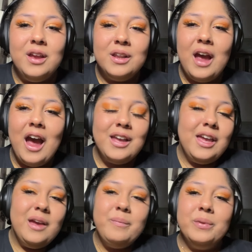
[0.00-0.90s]
And I
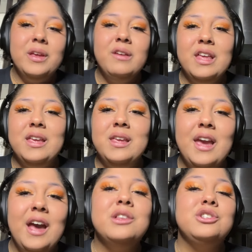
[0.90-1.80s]
can't believe that
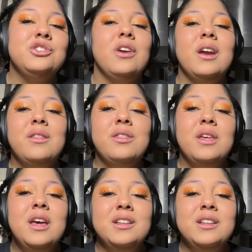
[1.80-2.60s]
he had the strength